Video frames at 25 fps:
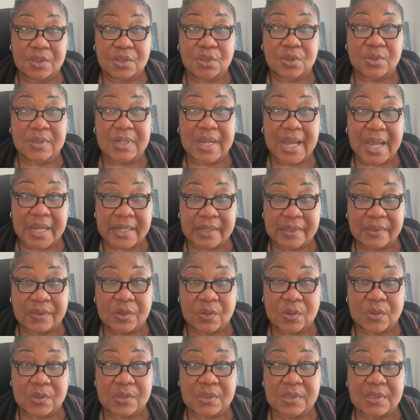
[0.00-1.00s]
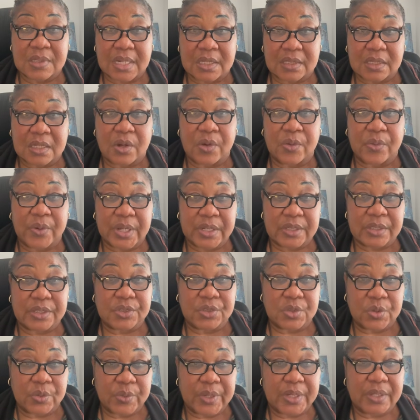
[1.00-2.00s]
to guide those that are already
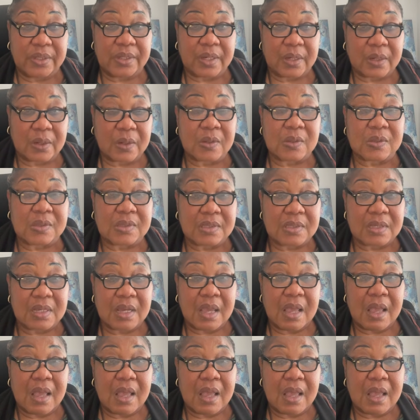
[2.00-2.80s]
doing the course